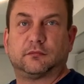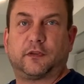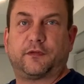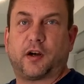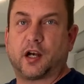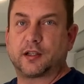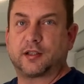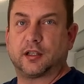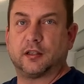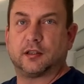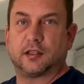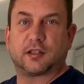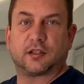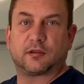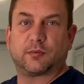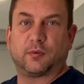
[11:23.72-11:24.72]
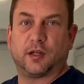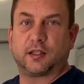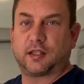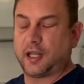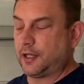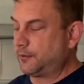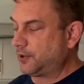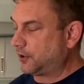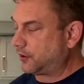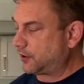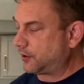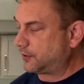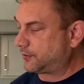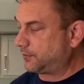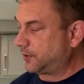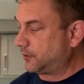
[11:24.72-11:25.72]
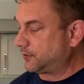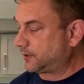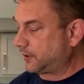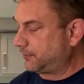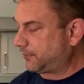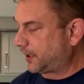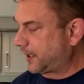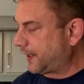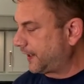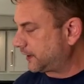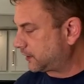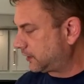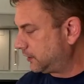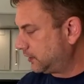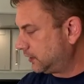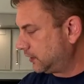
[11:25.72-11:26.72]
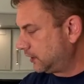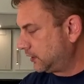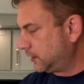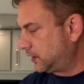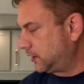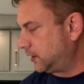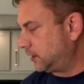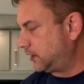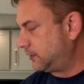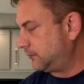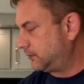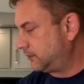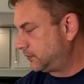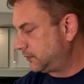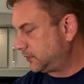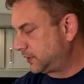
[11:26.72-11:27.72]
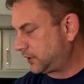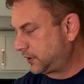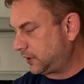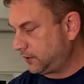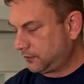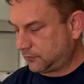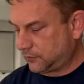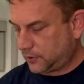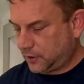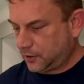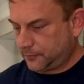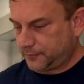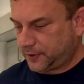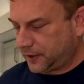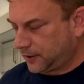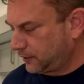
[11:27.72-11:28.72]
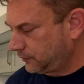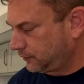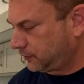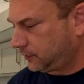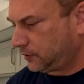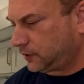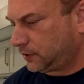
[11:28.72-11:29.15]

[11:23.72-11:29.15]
faucet. This is what came in ours, but it was in black. Um, up, down.